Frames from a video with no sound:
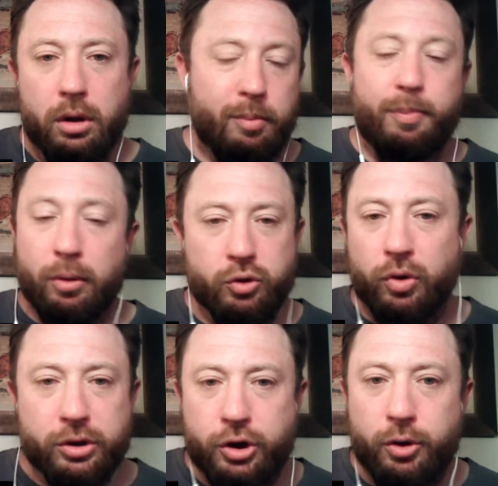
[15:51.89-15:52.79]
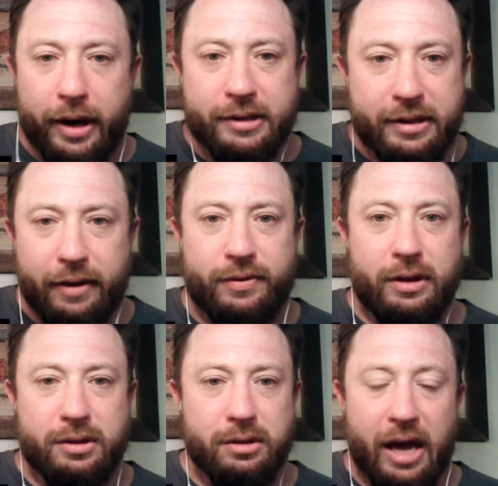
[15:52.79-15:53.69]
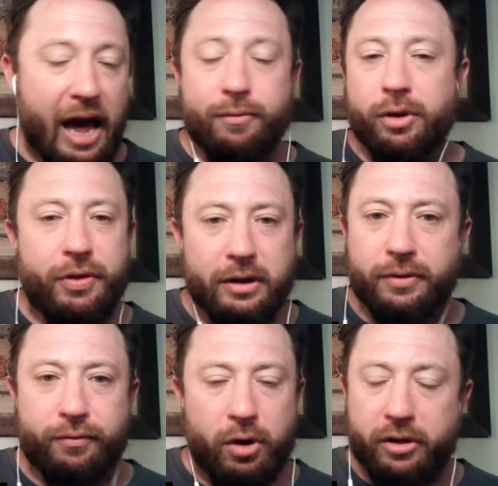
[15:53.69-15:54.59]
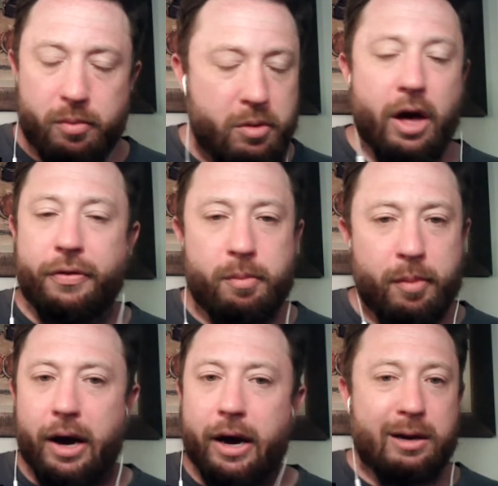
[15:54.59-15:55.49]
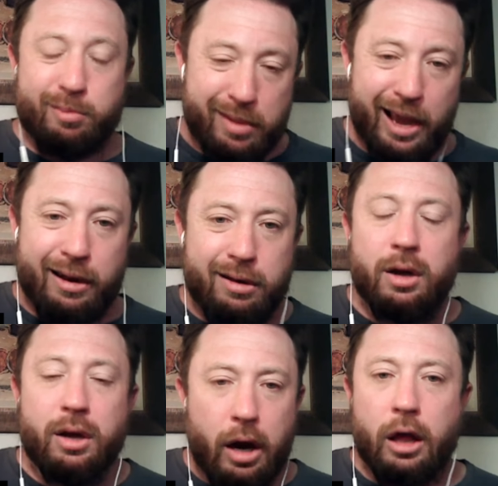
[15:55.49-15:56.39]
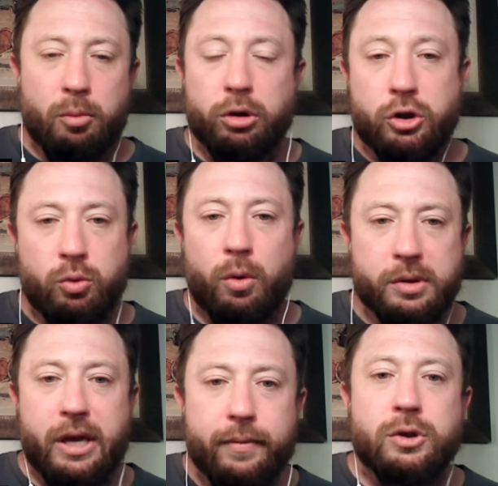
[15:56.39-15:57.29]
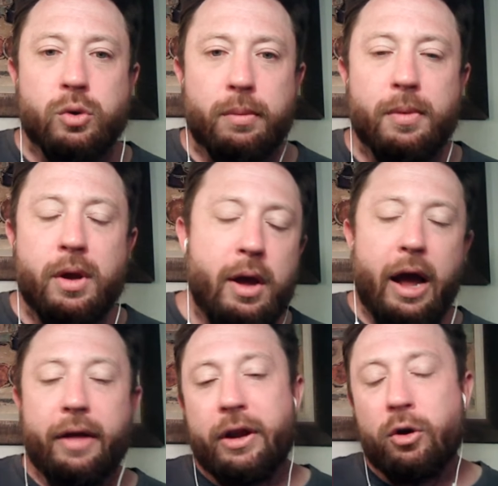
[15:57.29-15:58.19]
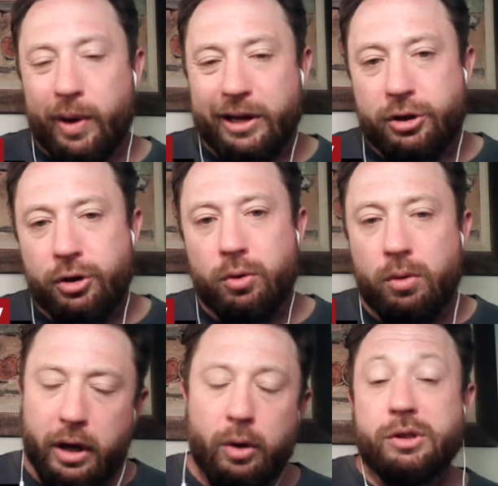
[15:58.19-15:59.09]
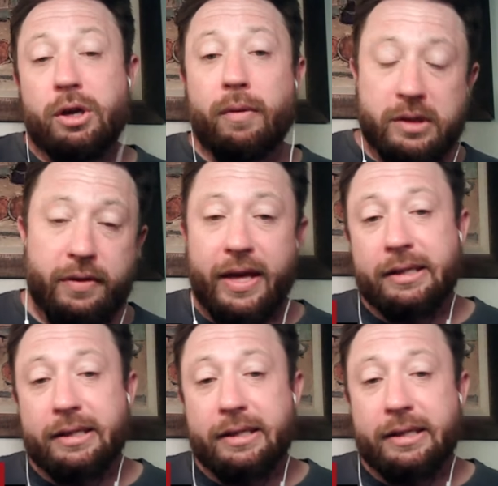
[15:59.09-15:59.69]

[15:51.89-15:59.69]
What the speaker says: Bills run two high safeties. Everything's in front of them, nothing behind them. And Kyler Murray took what was given to him. And then in week two, it was obviously the